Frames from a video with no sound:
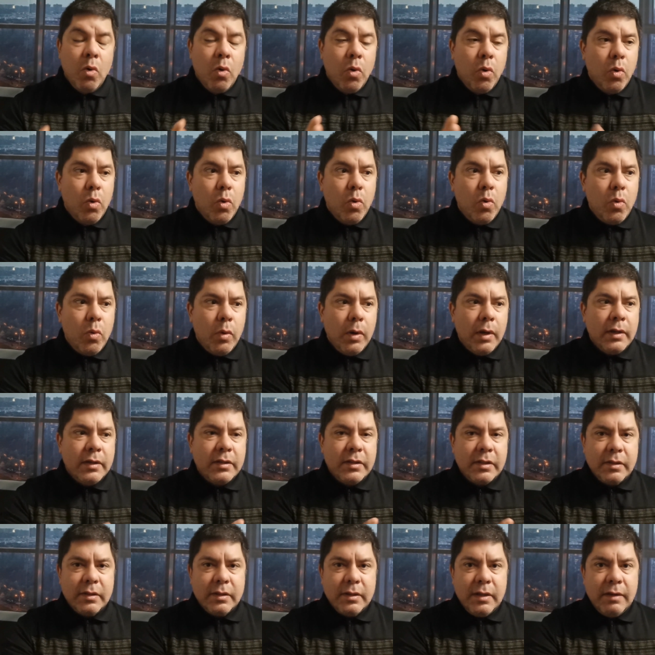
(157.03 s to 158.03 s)
who
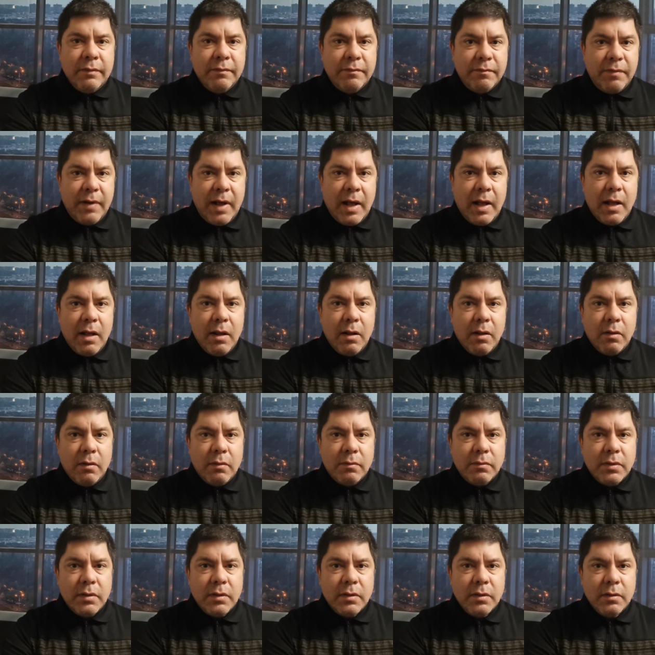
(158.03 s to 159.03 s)
is
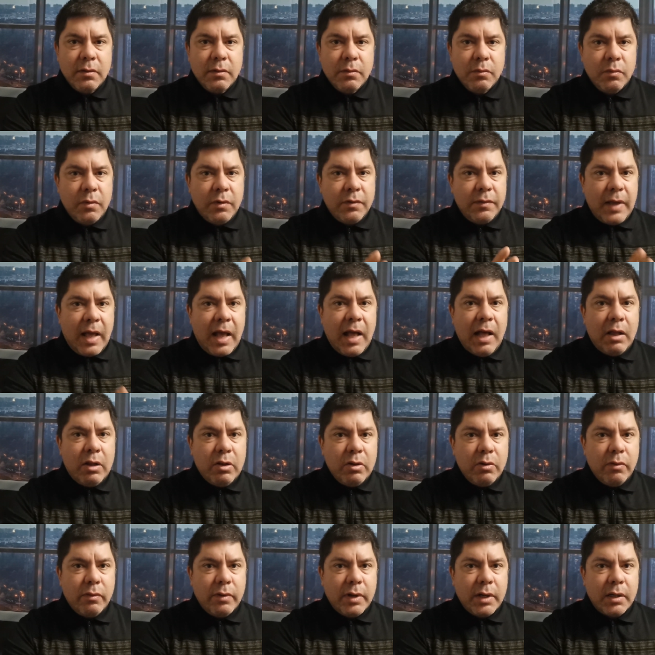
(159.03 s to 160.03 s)
involved with
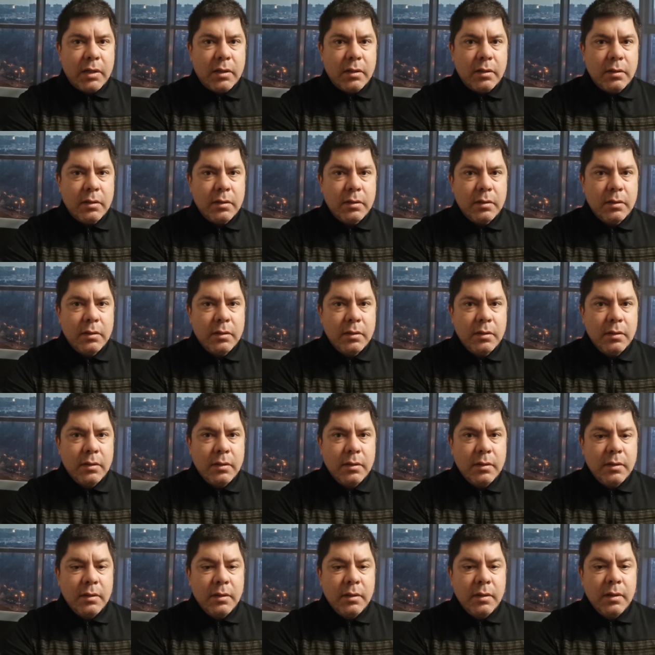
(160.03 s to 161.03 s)
Algorand
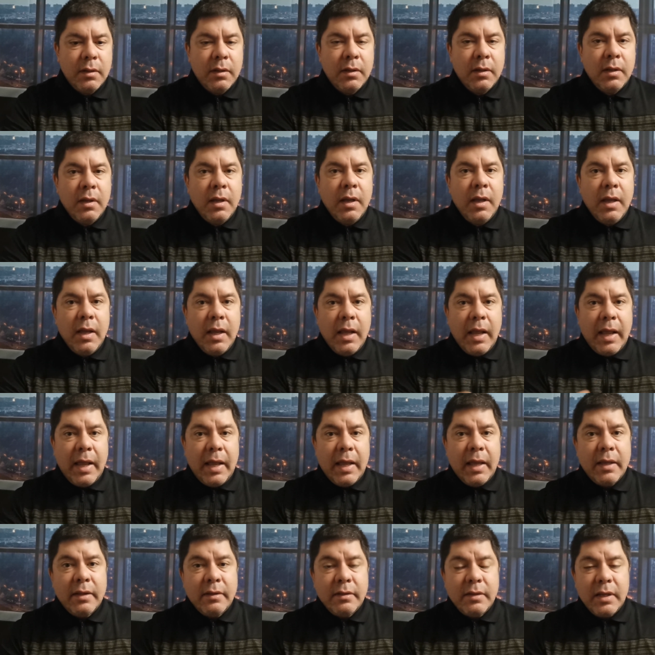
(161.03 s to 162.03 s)

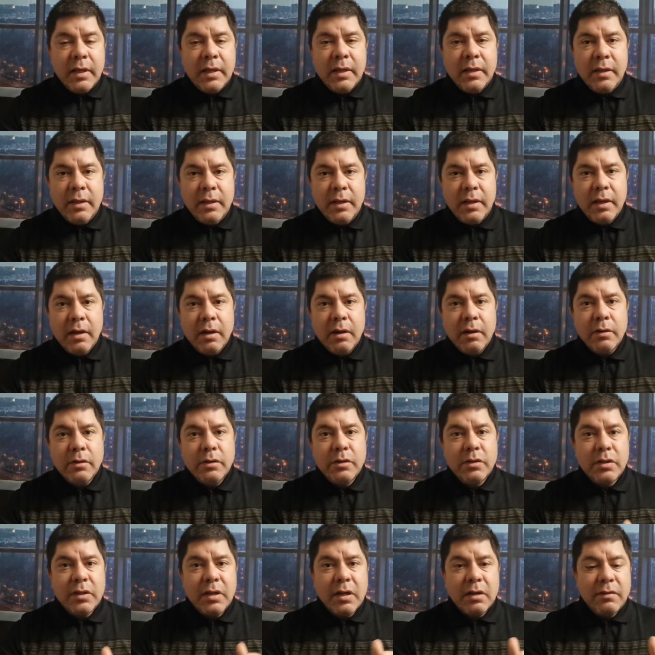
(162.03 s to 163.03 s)
and India,
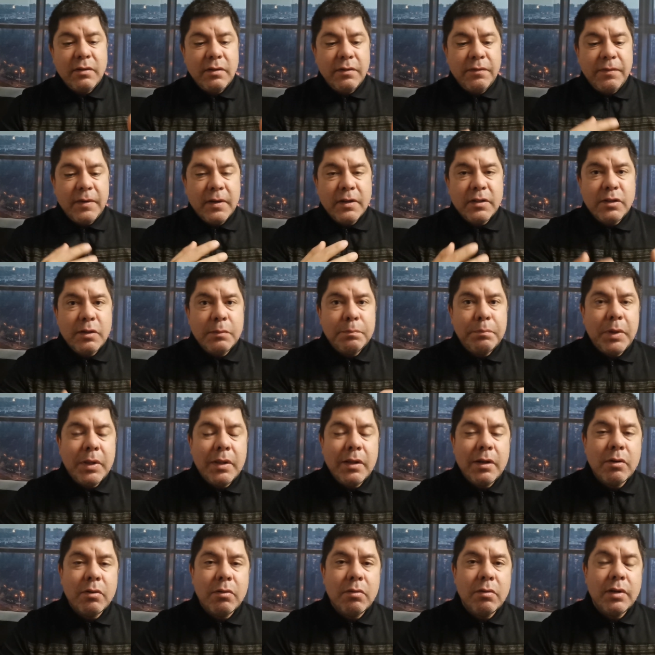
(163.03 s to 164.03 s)
you start to find some
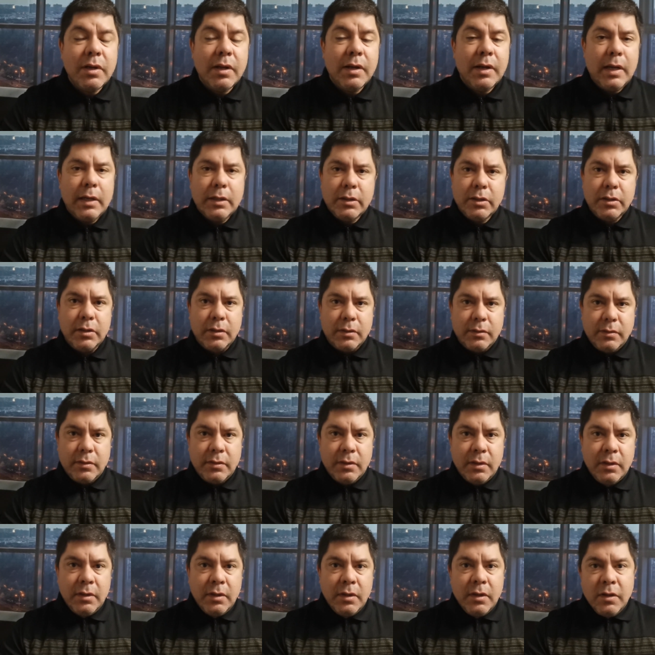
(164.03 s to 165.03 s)
political
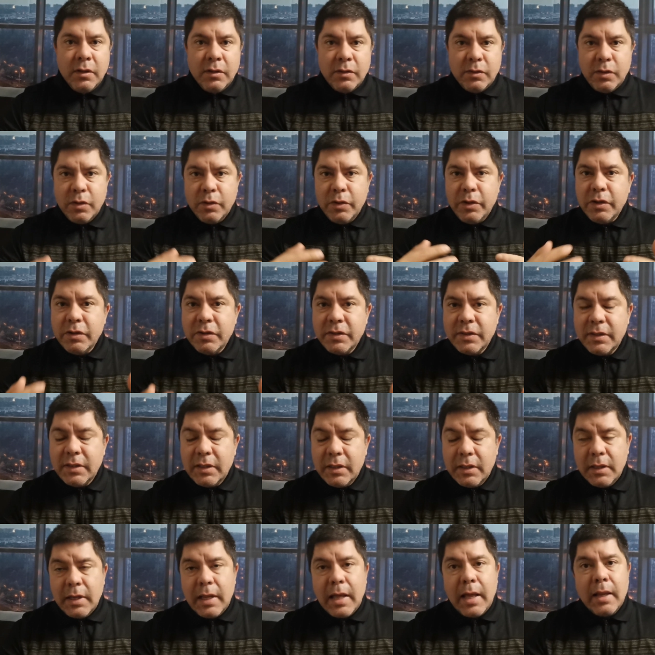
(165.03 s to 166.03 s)
connections. So you
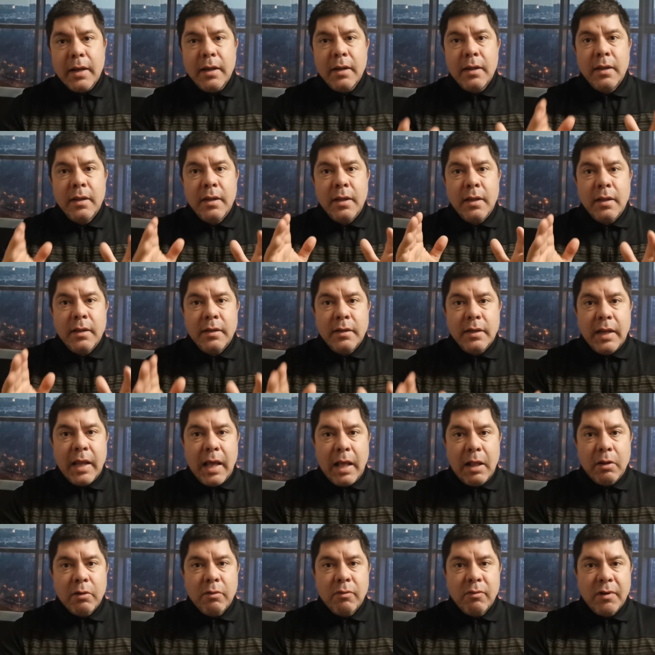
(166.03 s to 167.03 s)
see that the
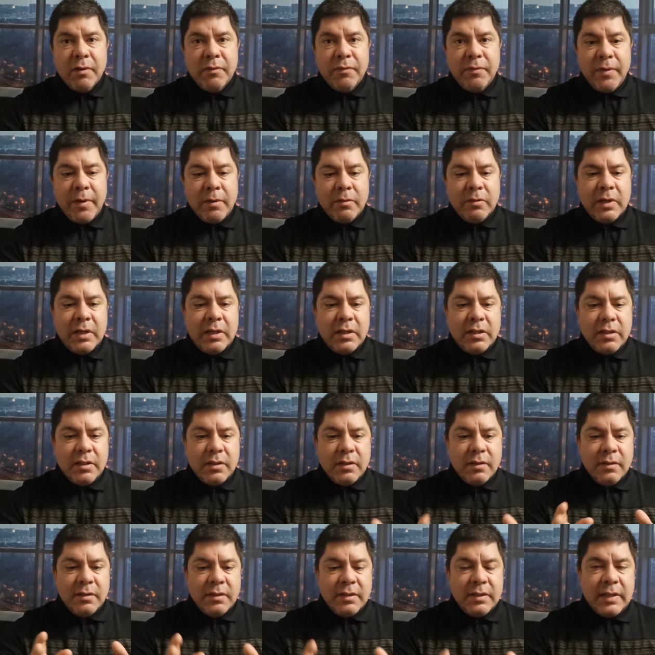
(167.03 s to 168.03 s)
Algorand
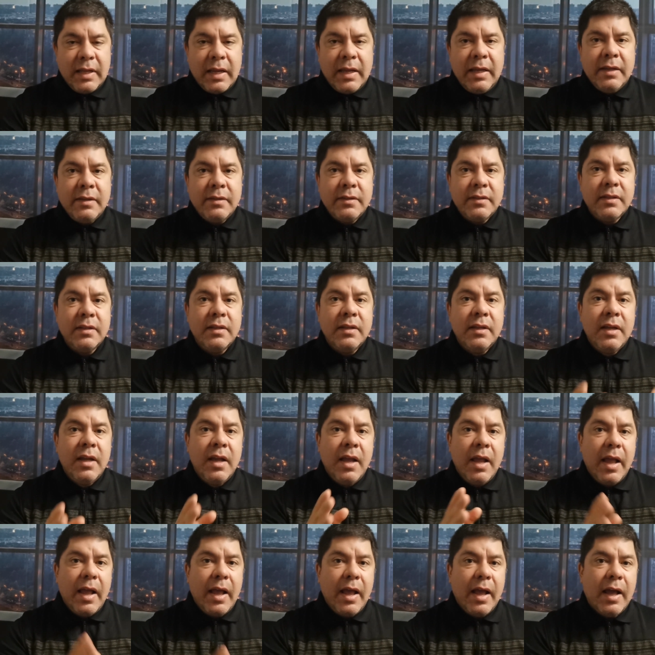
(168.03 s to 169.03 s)
Foundation, Stacy,
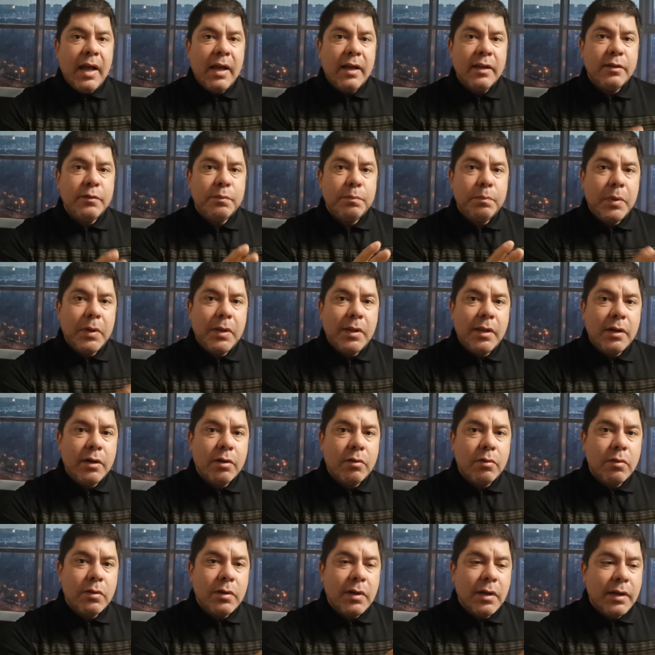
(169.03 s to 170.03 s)
has
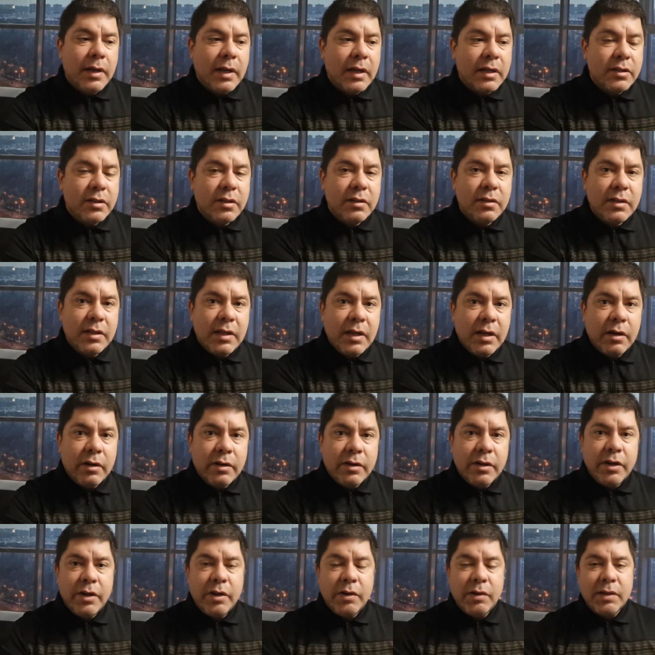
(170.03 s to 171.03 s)
political connections here
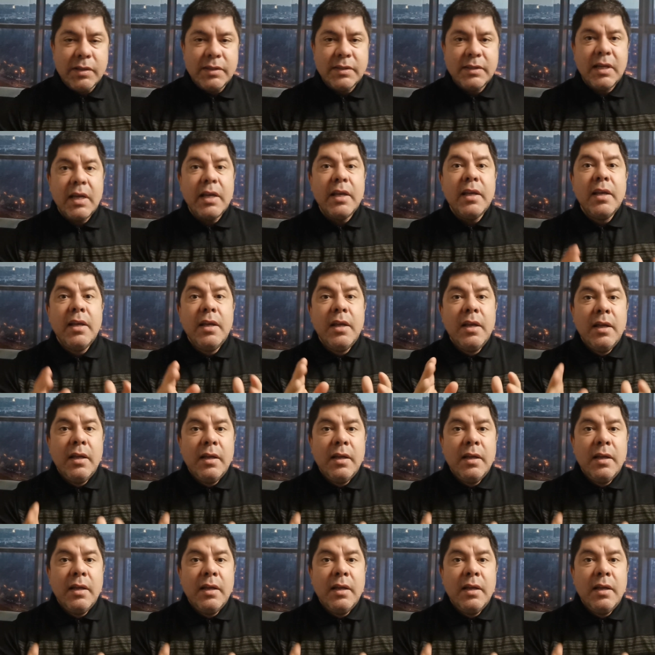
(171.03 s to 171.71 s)
in the U S A.